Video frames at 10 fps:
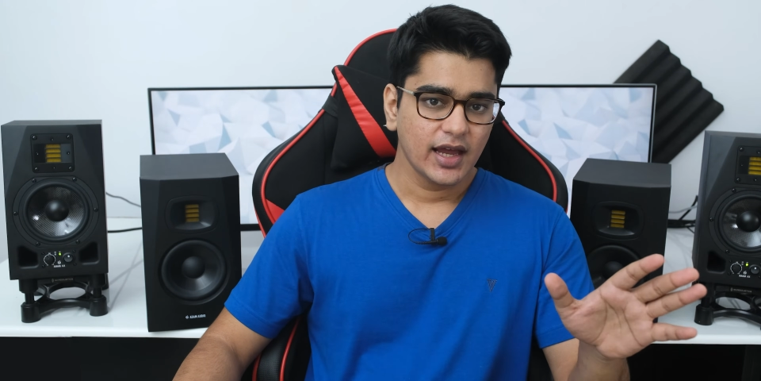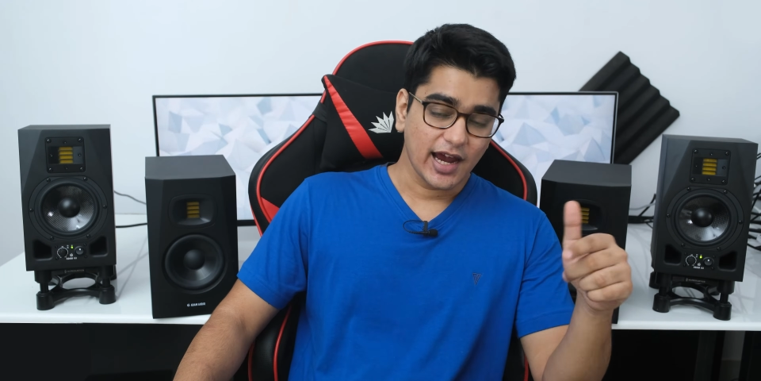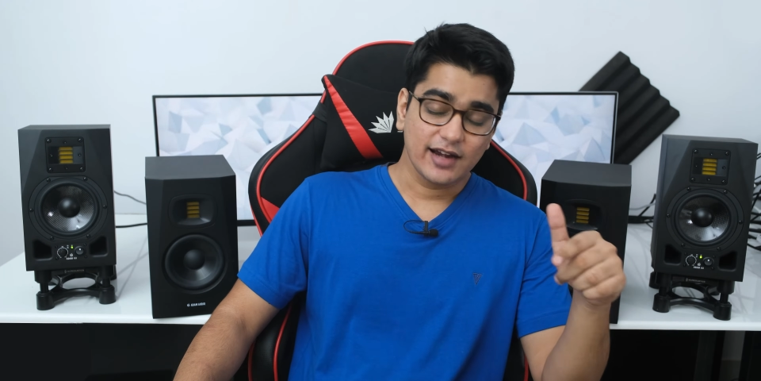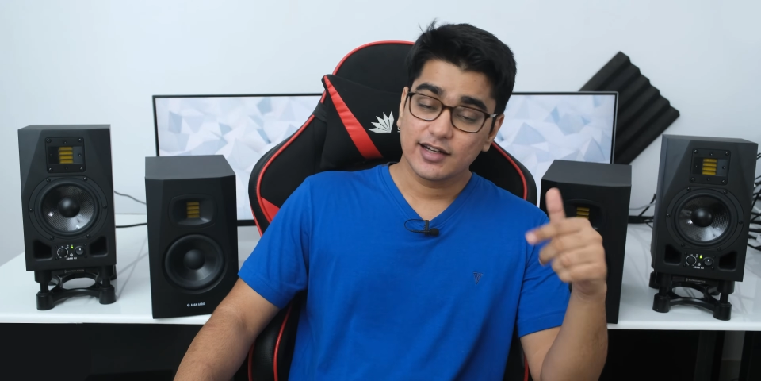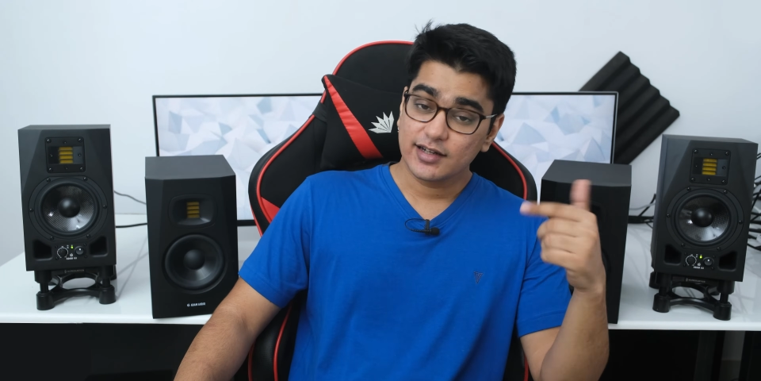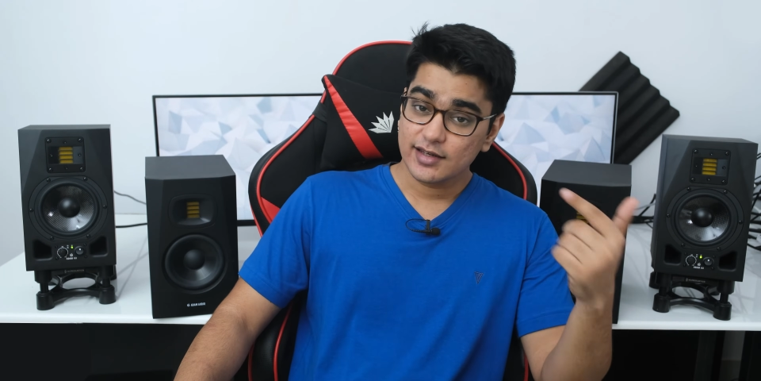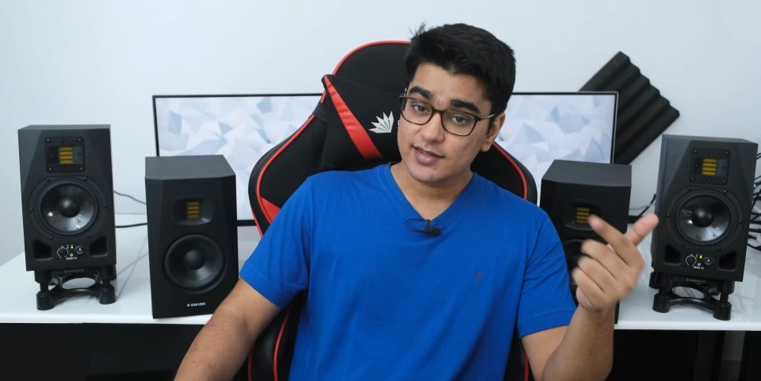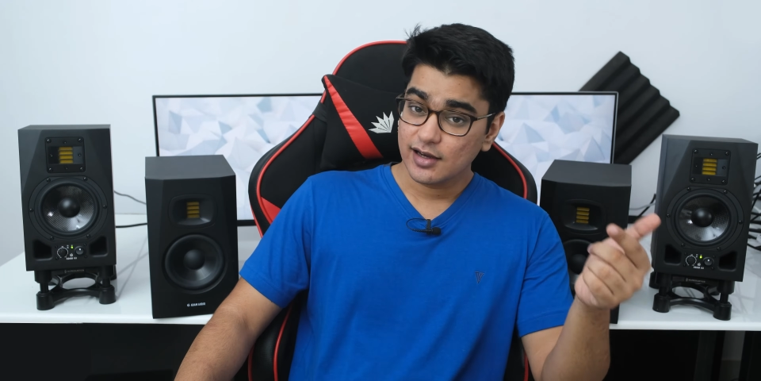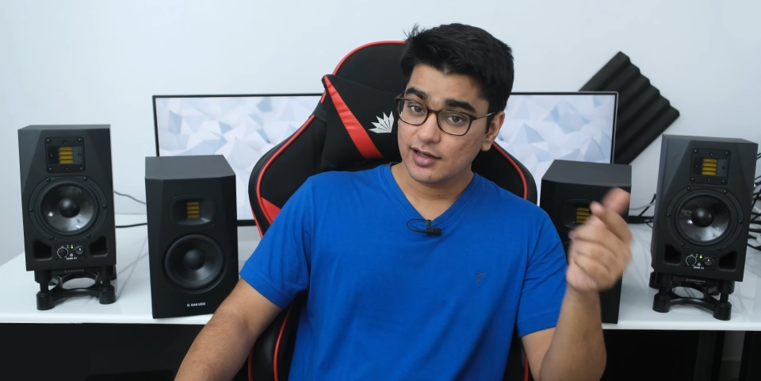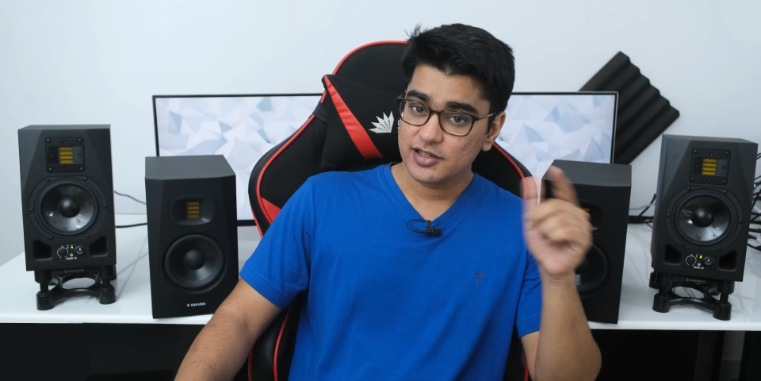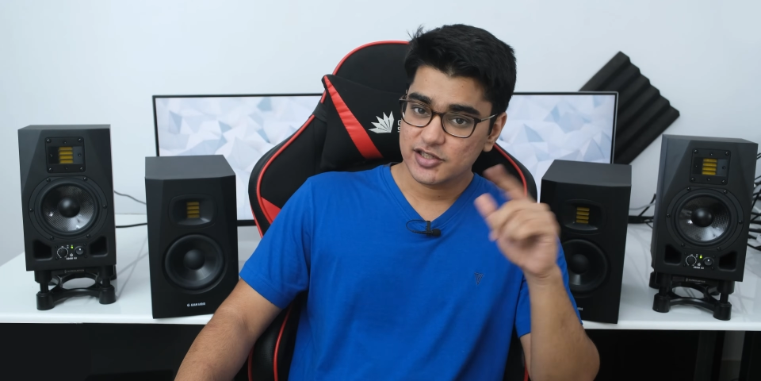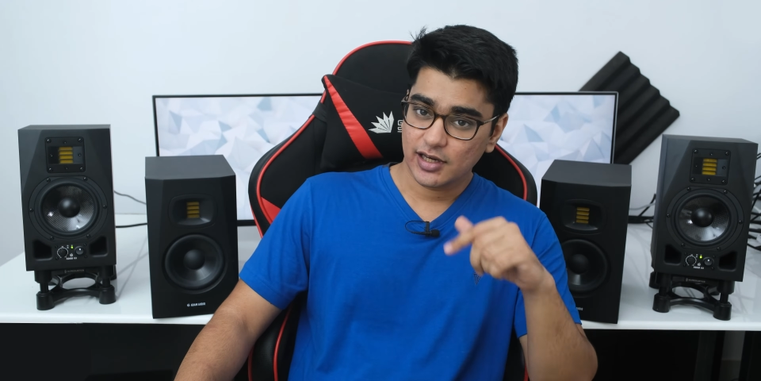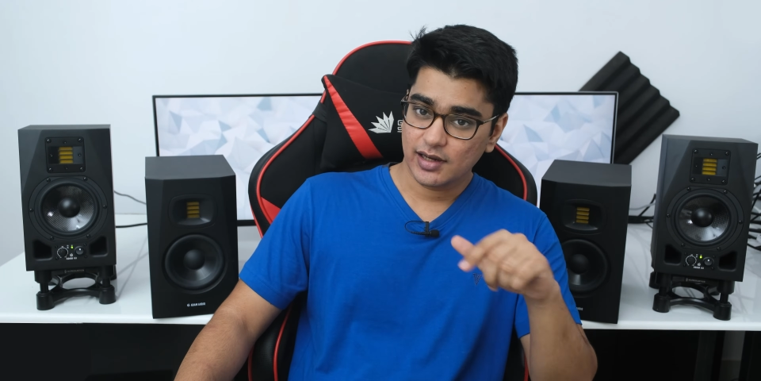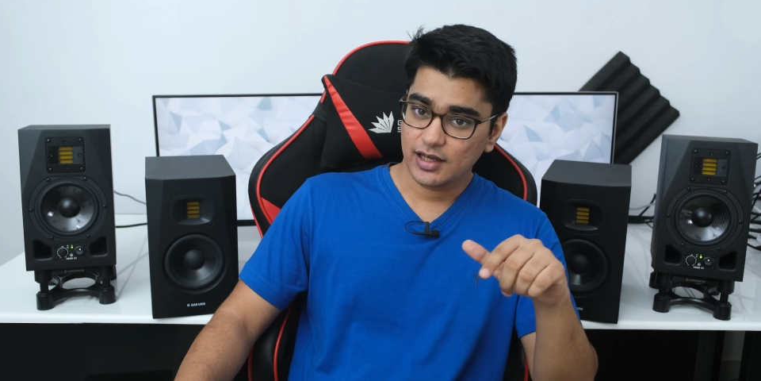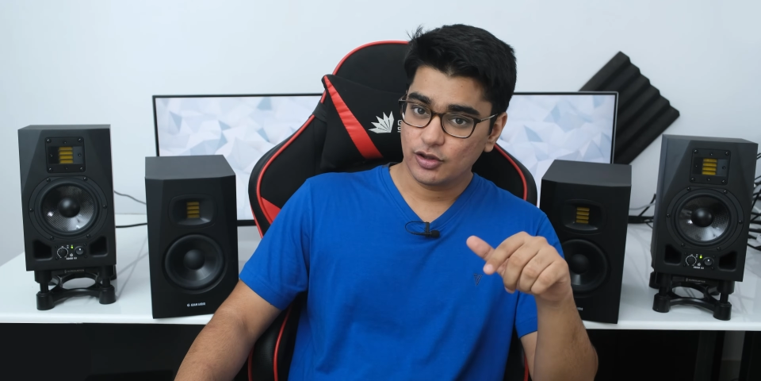and it is a
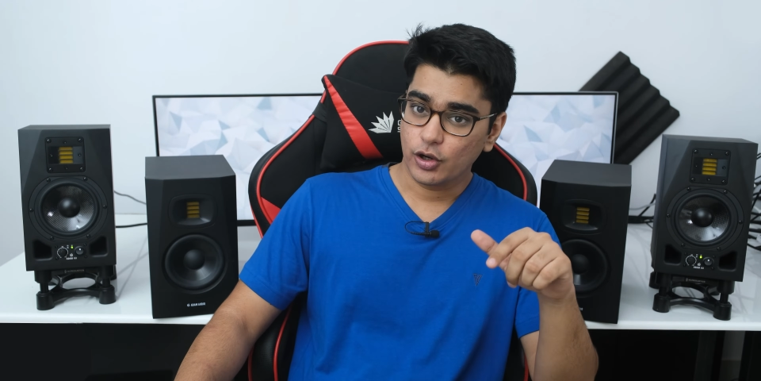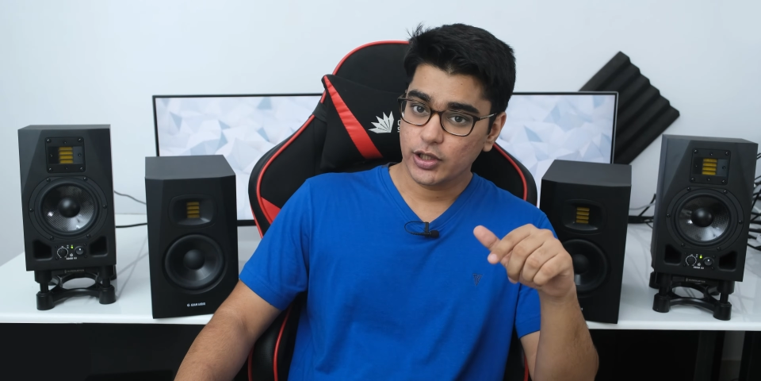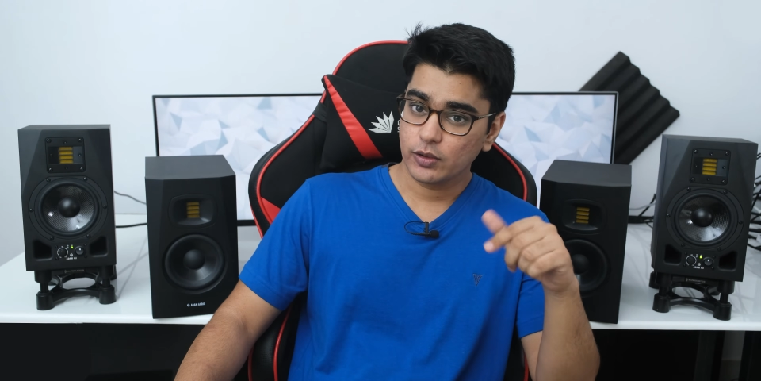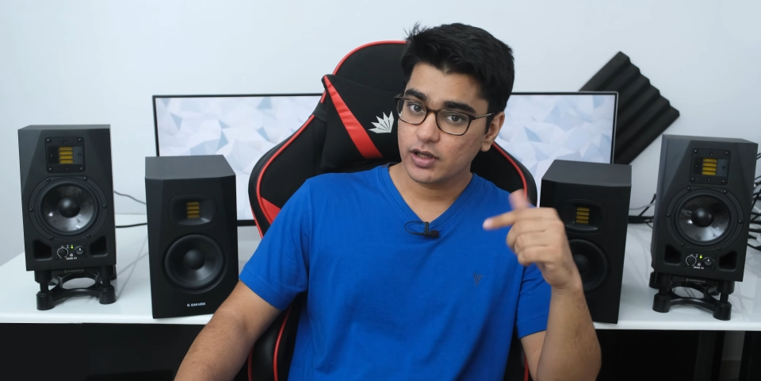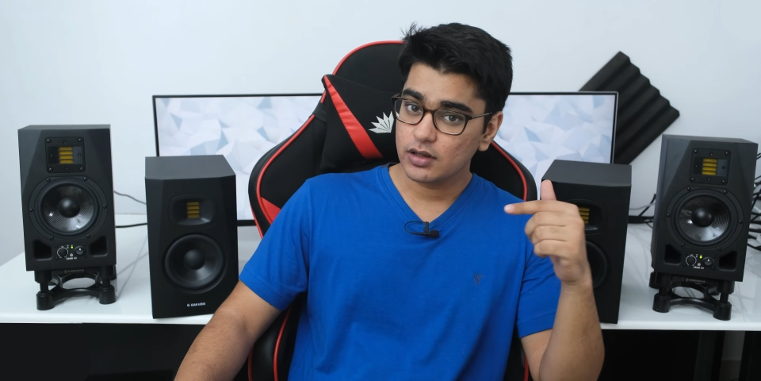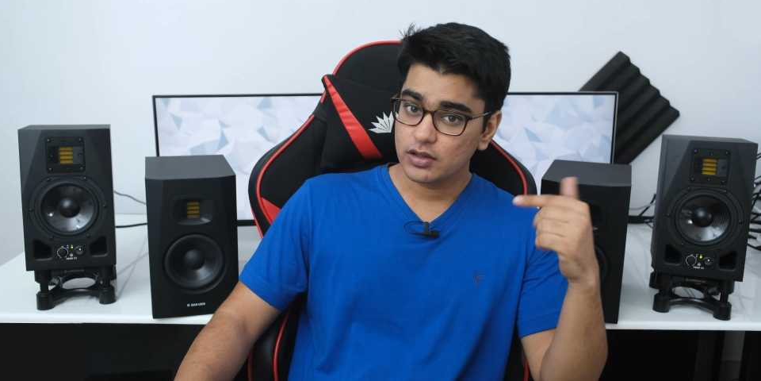cliche in audio gear